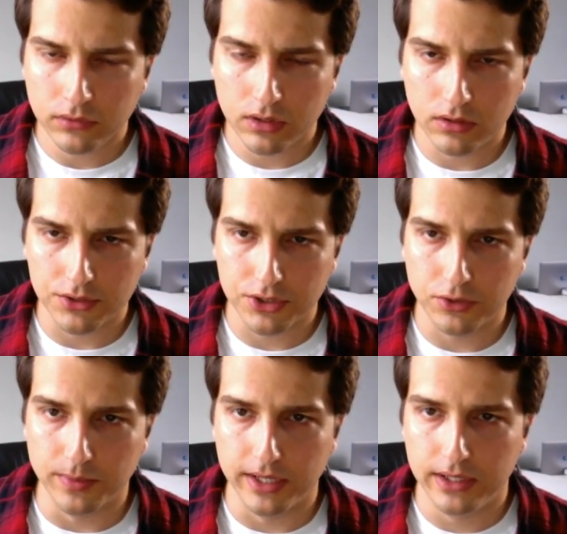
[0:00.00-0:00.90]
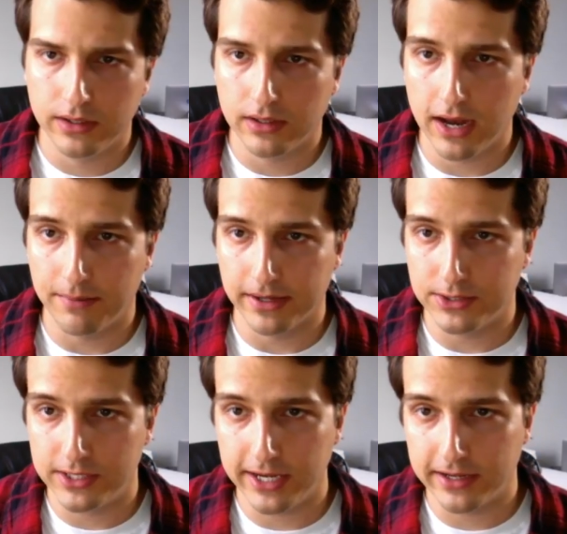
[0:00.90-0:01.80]
Oh excuse me, God I'm like
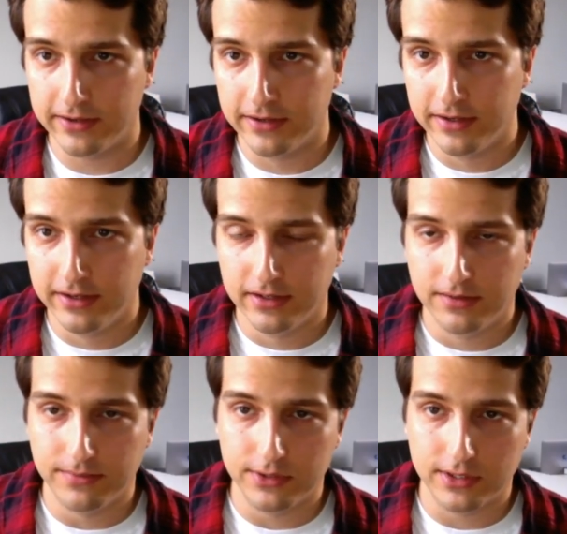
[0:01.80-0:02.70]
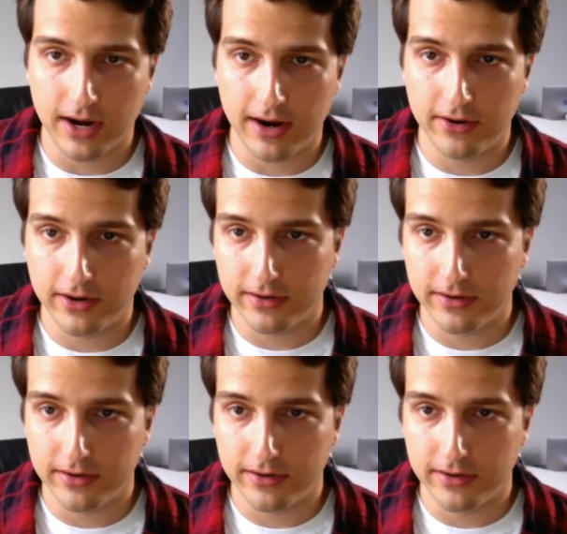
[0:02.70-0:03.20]
sick, I'm just tired.